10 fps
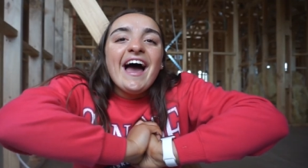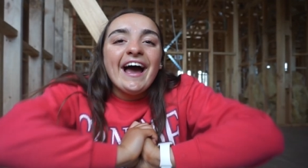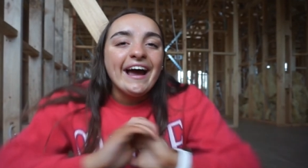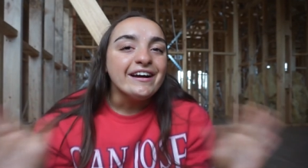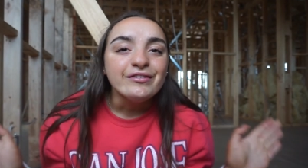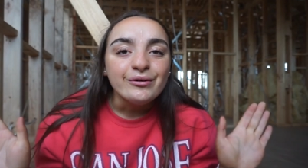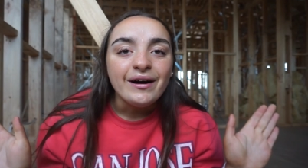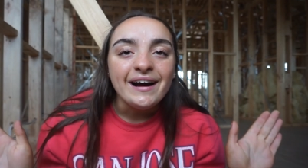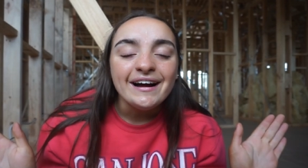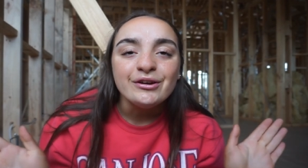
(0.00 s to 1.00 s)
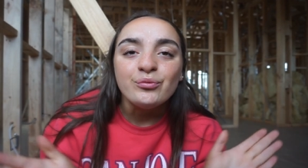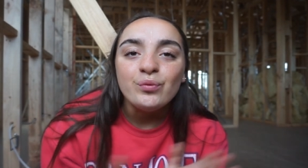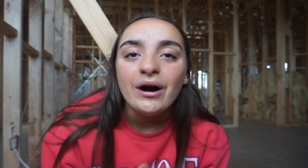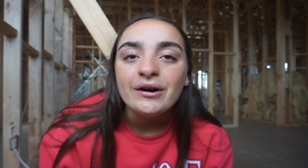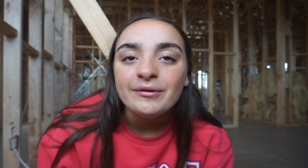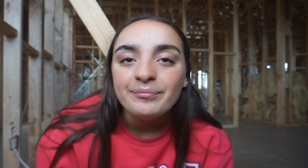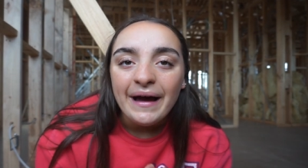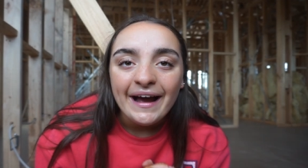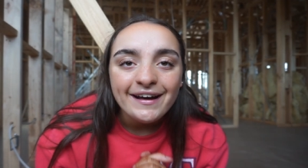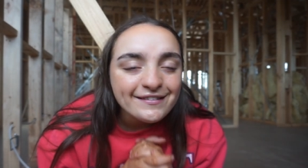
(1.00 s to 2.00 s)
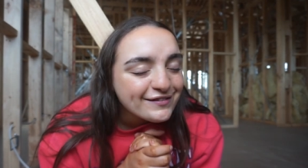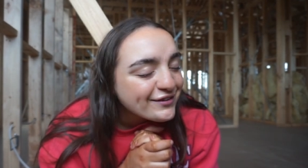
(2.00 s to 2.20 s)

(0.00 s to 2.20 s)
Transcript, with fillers: hey everyone, welcome back